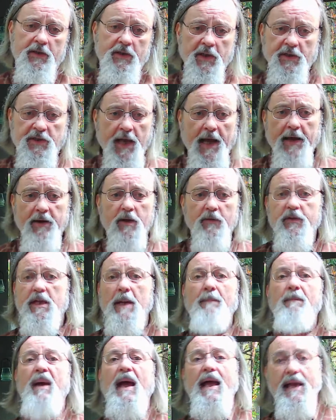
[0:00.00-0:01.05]
town of
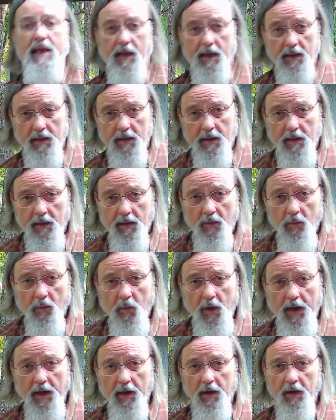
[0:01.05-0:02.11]
Gibeah,
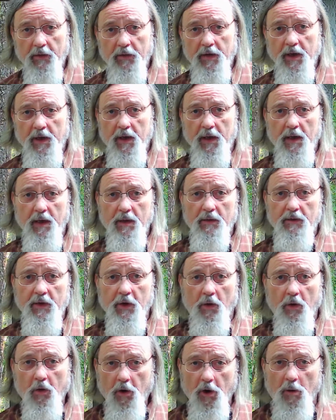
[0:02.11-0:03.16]
where the
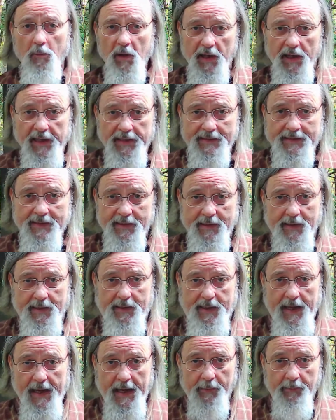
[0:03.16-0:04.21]
horrible incident
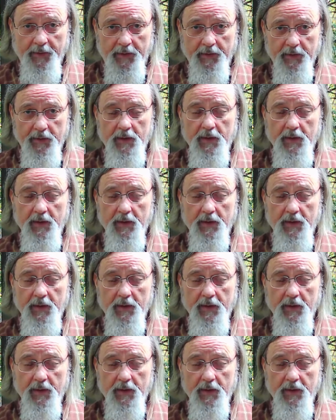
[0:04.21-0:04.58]
happened.